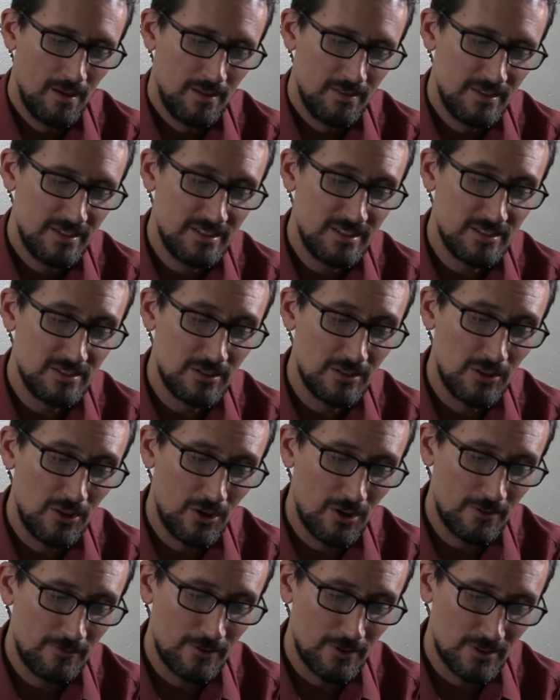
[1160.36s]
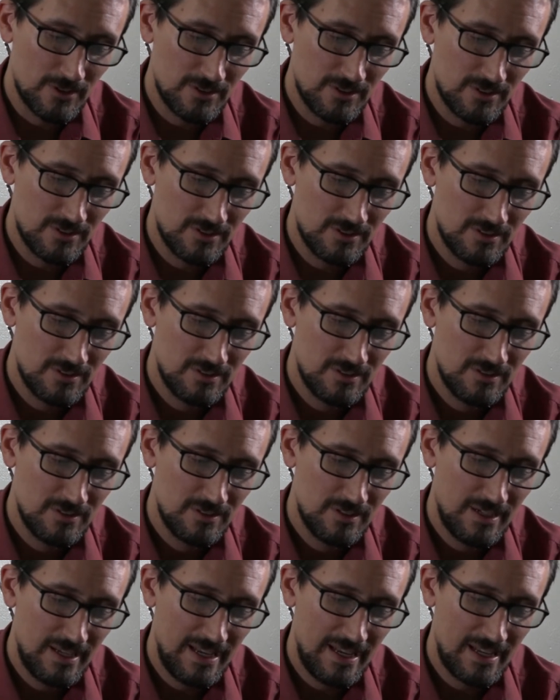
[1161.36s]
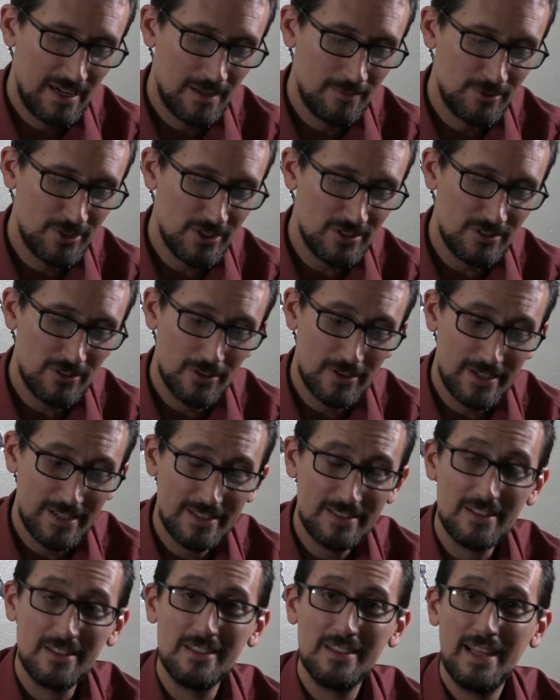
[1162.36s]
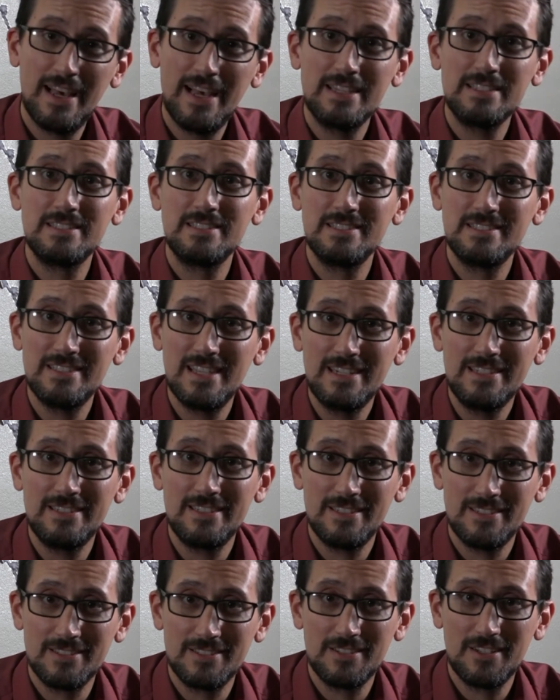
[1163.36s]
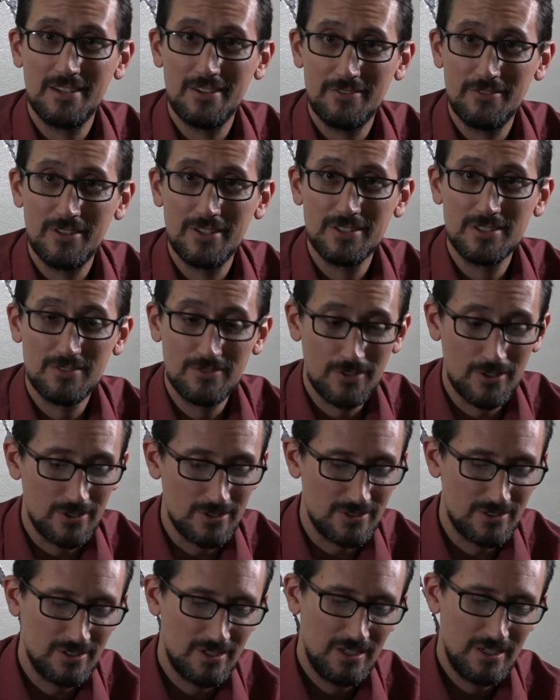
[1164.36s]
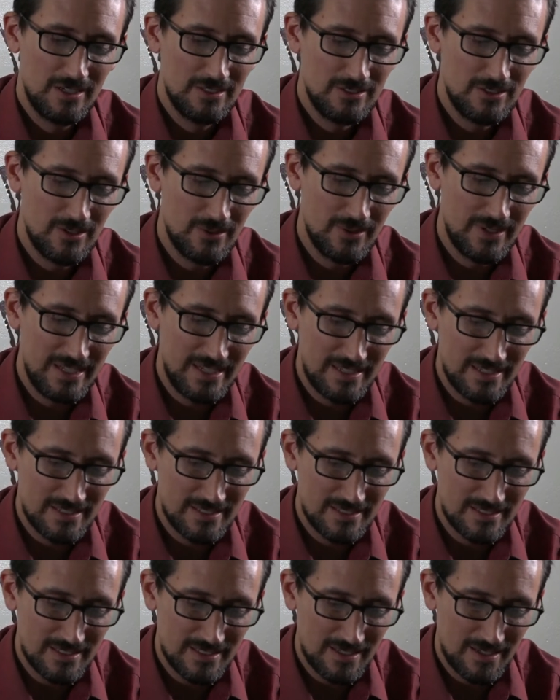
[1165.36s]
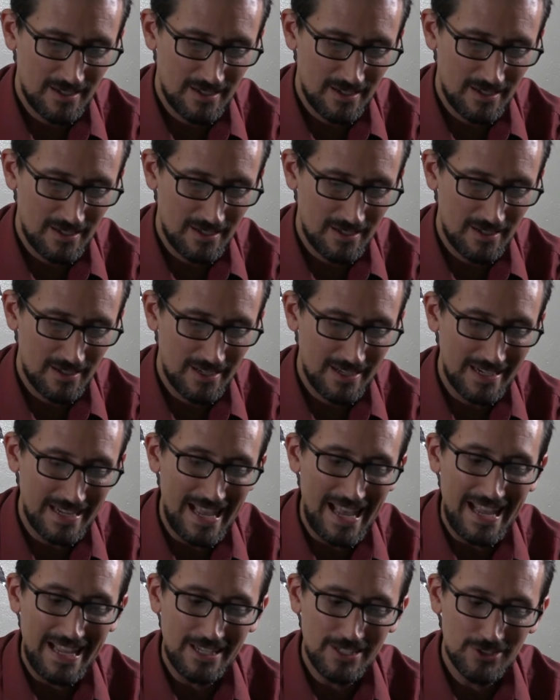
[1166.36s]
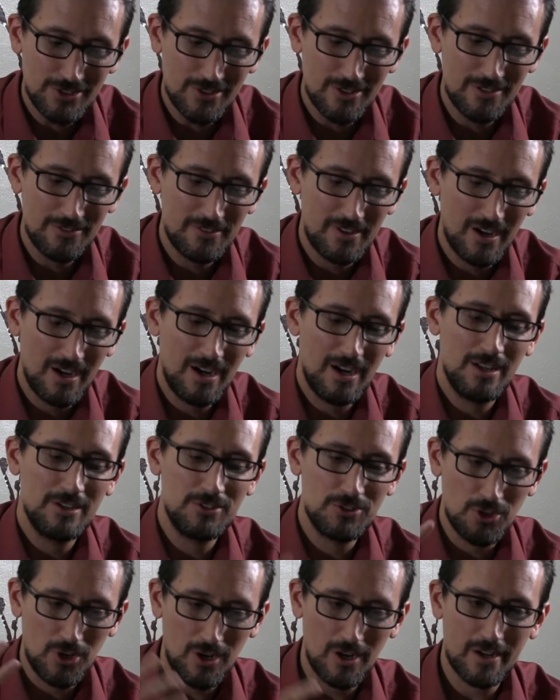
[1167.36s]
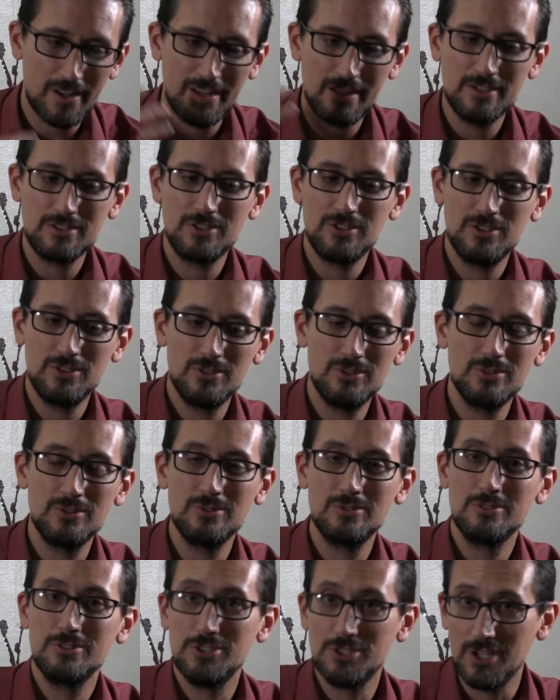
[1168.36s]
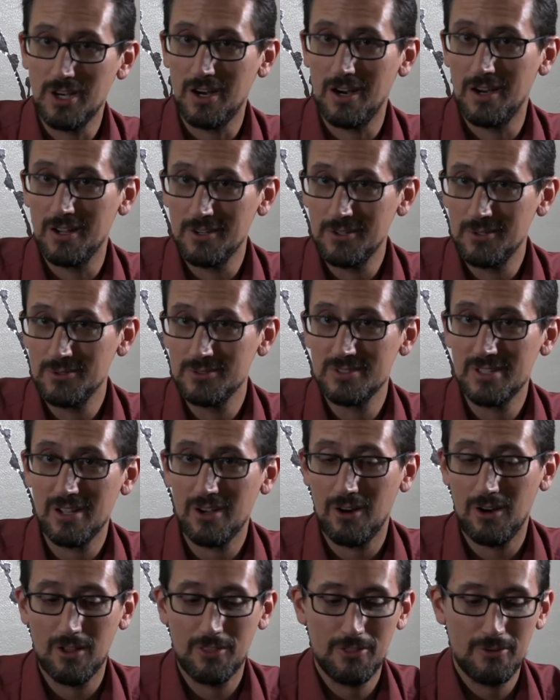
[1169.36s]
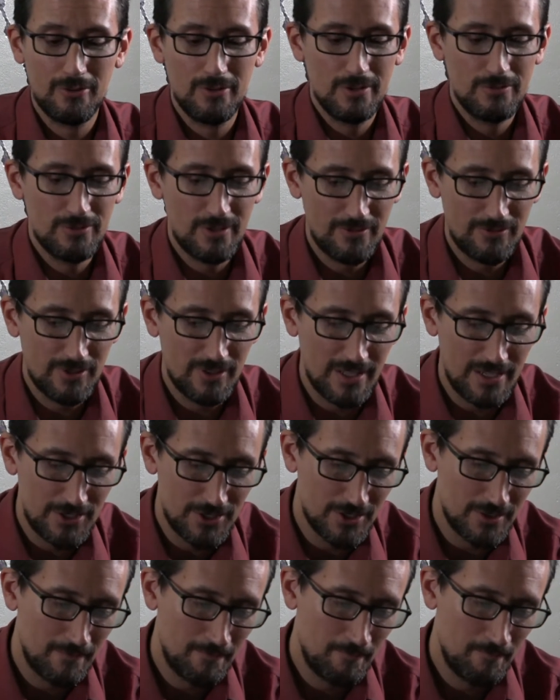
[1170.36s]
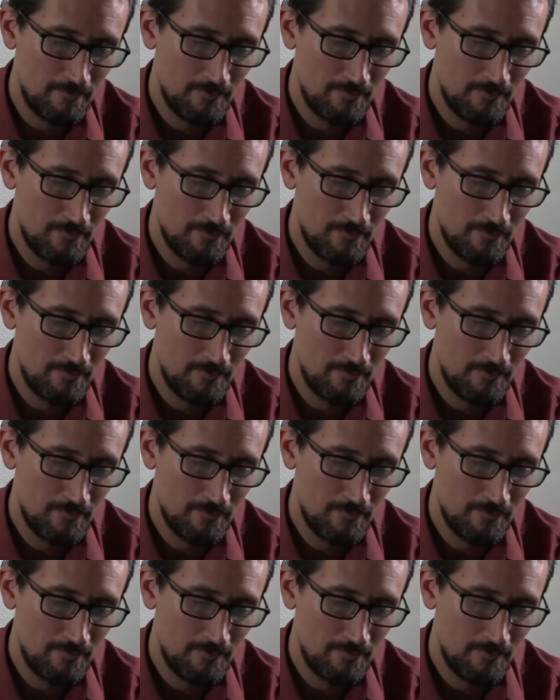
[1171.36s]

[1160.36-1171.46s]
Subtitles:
This is a long verse. And I'm just looking at the last sentence of this verse. So it is an angel of God talking to John, who's the author of Revelation.